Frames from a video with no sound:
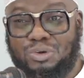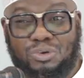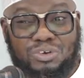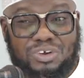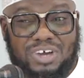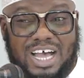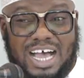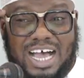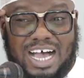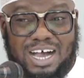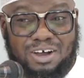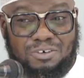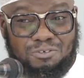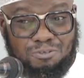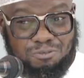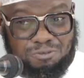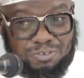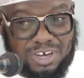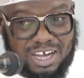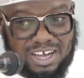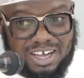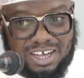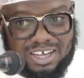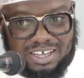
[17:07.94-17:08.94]
Look at how
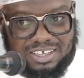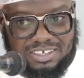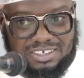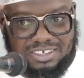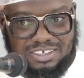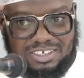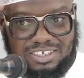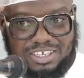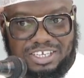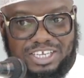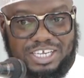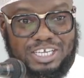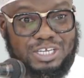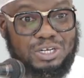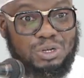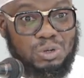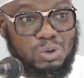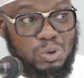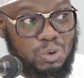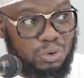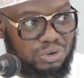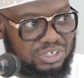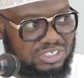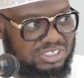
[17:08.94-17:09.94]
far he
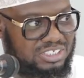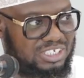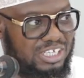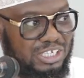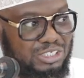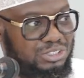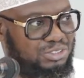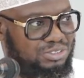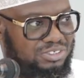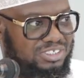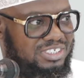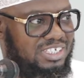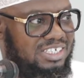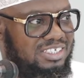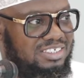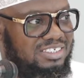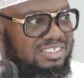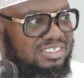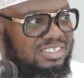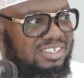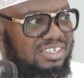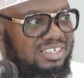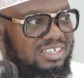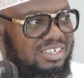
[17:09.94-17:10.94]
looks into
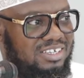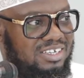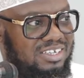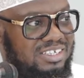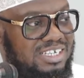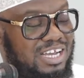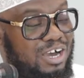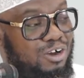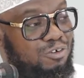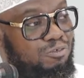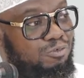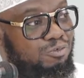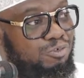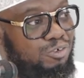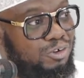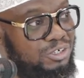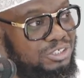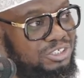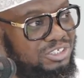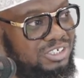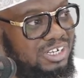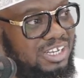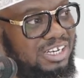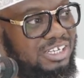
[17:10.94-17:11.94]
things. That
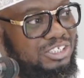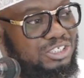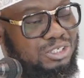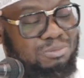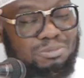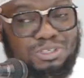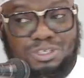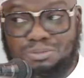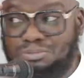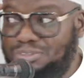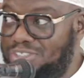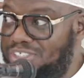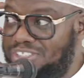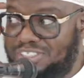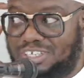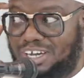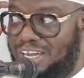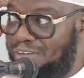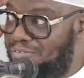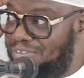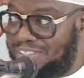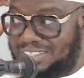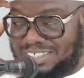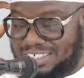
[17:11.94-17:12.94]
unfortunately, some of the Muslims
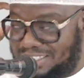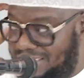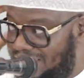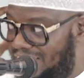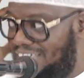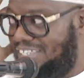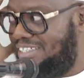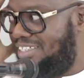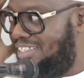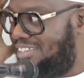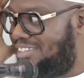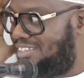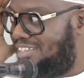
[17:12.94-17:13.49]
can't even think like